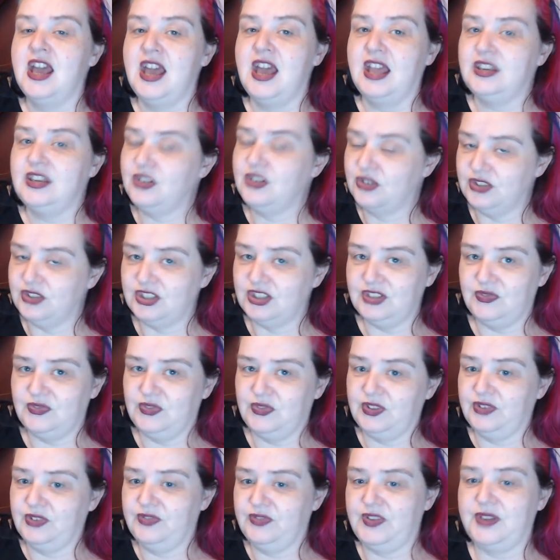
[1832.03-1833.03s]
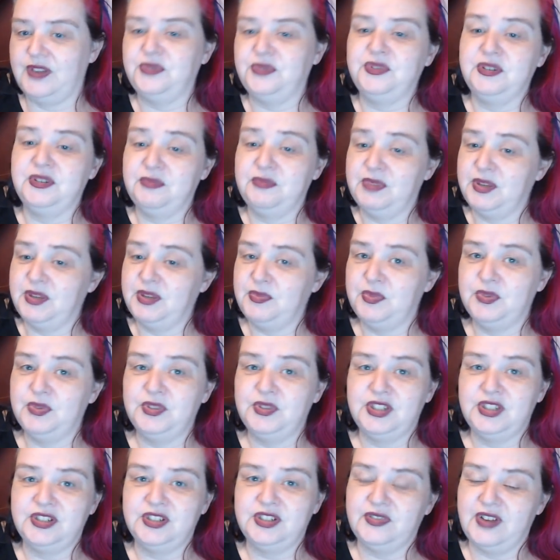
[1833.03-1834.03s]
Not just for felting people,
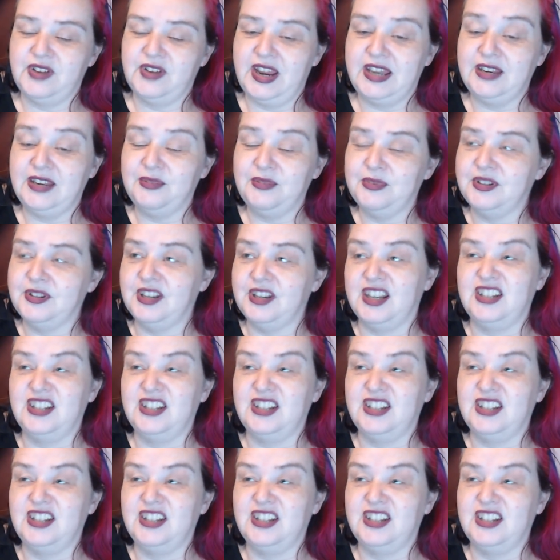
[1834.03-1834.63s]
just for anyone.